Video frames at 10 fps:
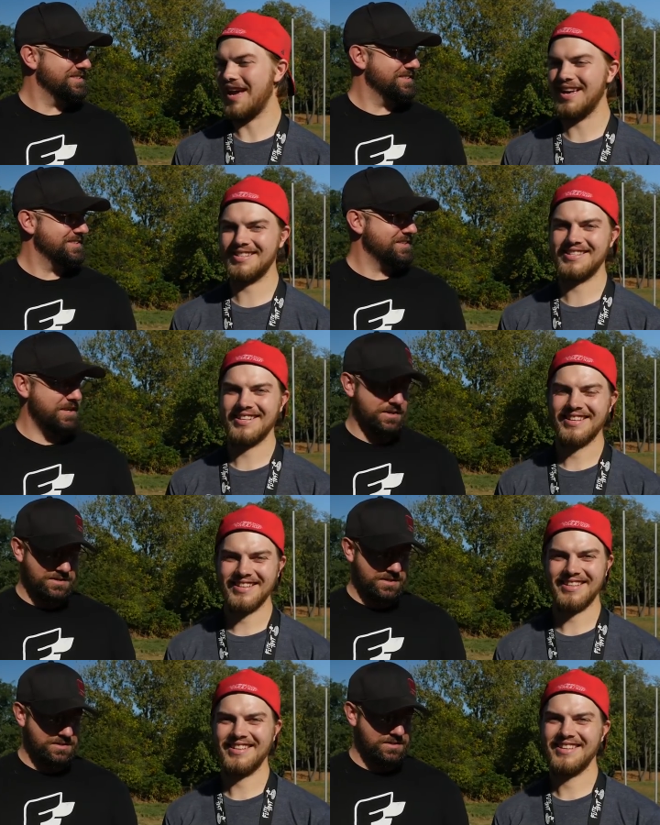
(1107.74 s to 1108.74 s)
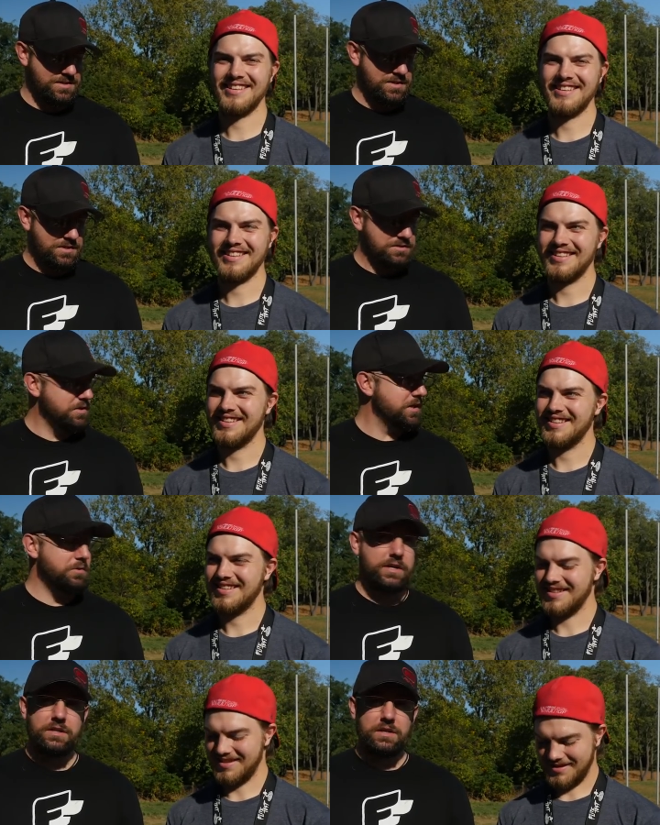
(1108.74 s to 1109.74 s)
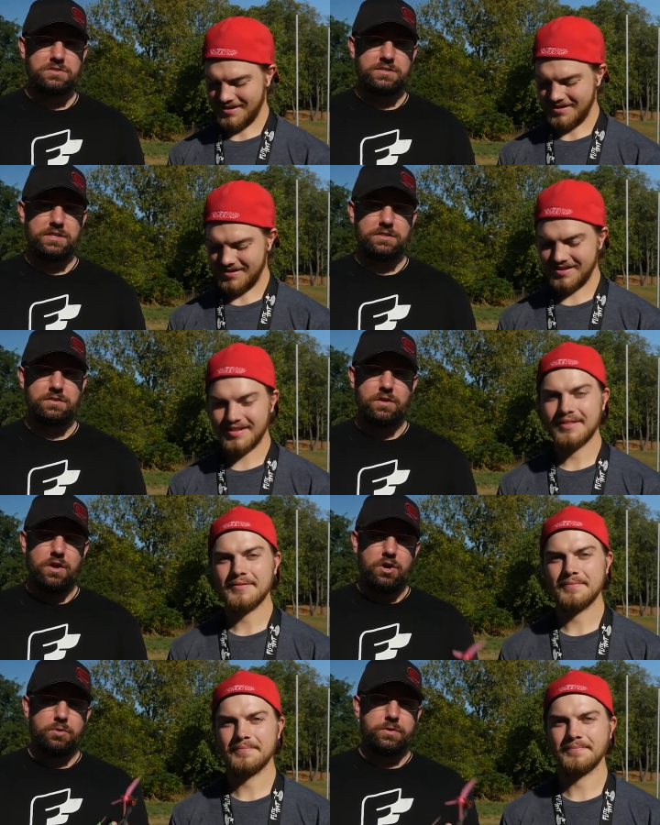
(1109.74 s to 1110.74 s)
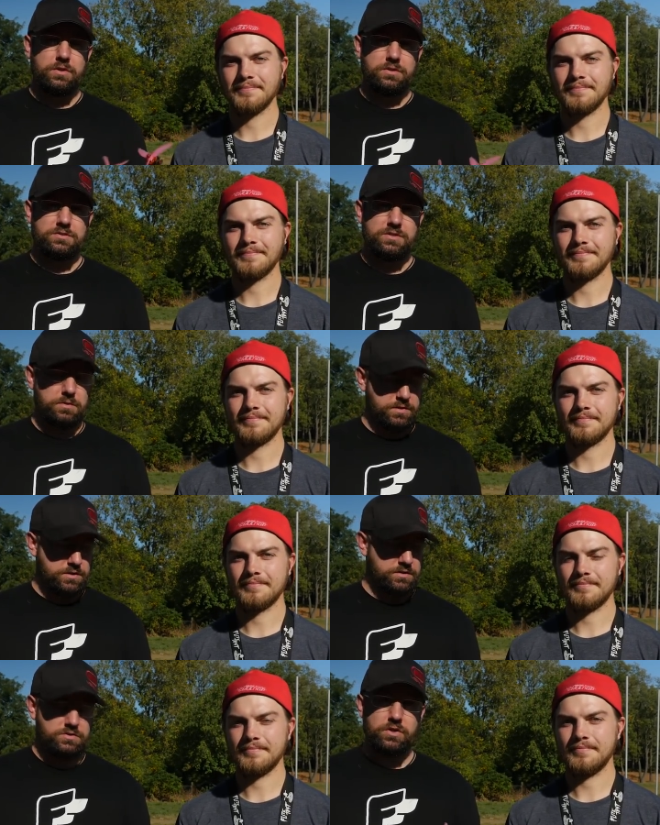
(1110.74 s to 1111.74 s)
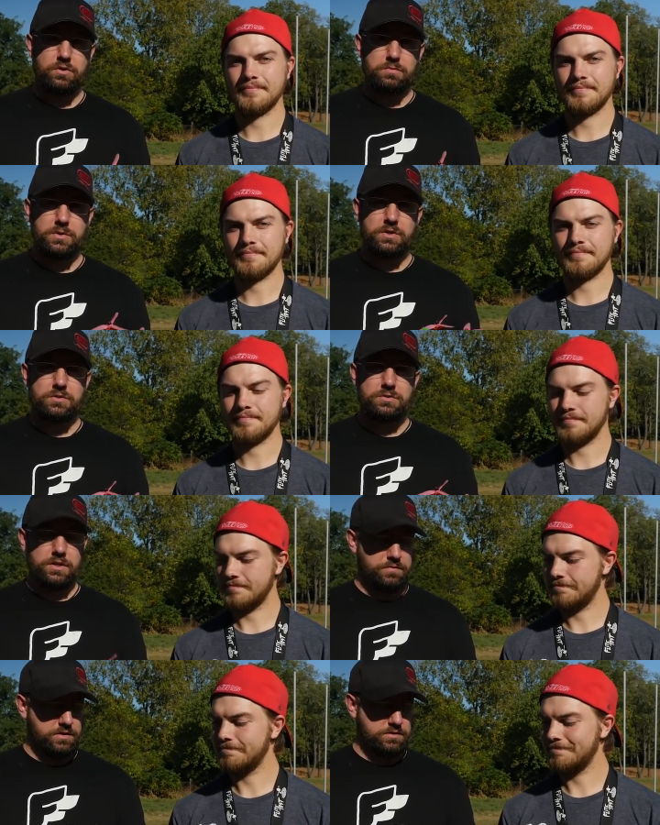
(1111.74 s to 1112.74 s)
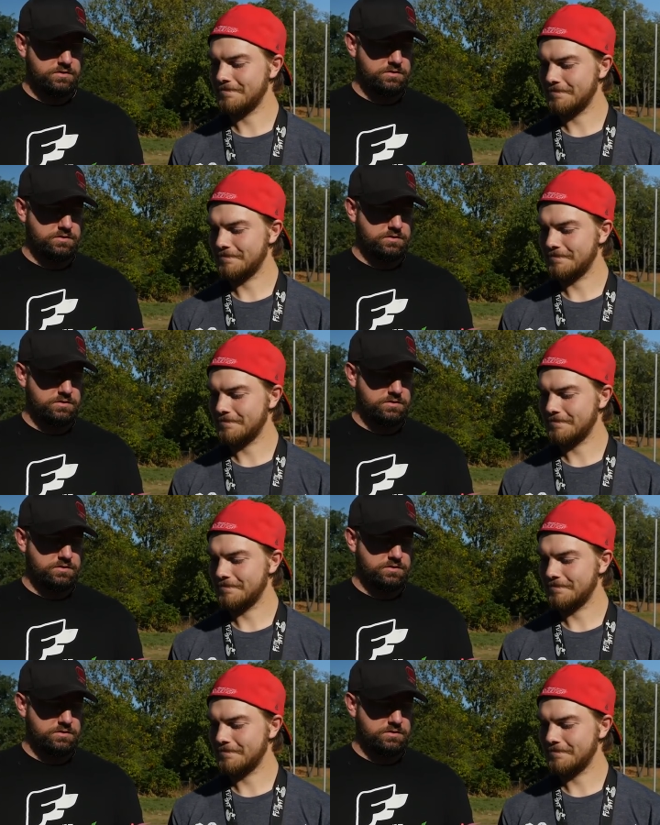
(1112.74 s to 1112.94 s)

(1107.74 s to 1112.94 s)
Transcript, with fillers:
Speaker 1: fast. Yeah, right. So anyway, like I said, hope you learned something. Turtle mode, if you